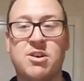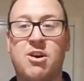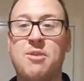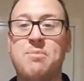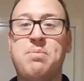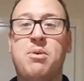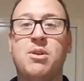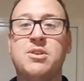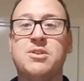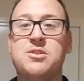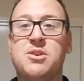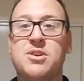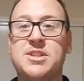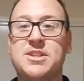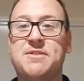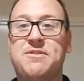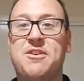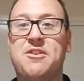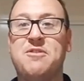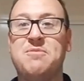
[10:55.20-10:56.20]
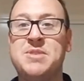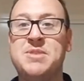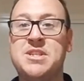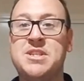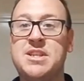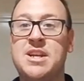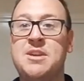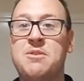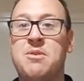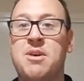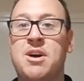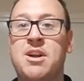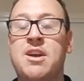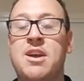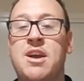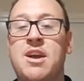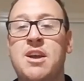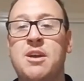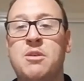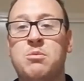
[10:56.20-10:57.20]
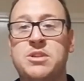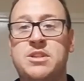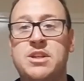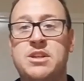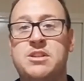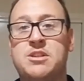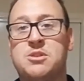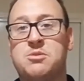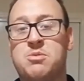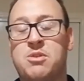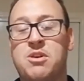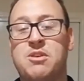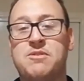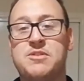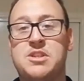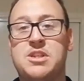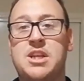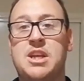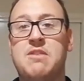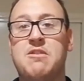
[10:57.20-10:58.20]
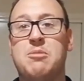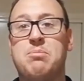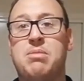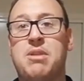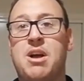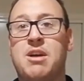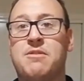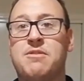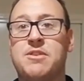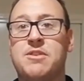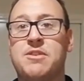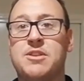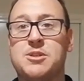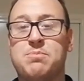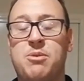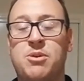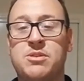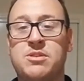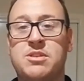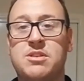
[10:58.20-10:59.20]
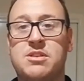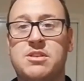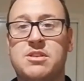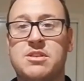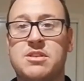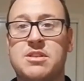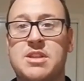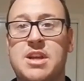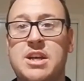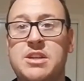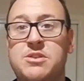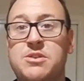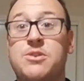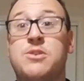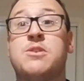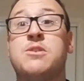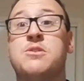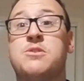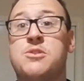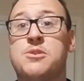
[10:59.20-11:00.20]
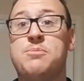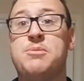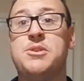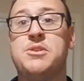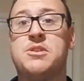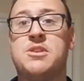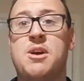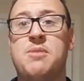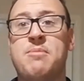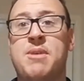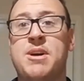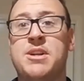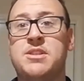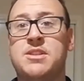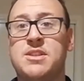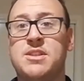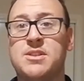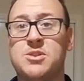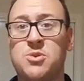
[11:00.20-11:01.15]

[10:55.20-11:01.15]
I apologise if I've missed anyone. We did just want to obviously give a plug to the sponsors because they do contribute so much to the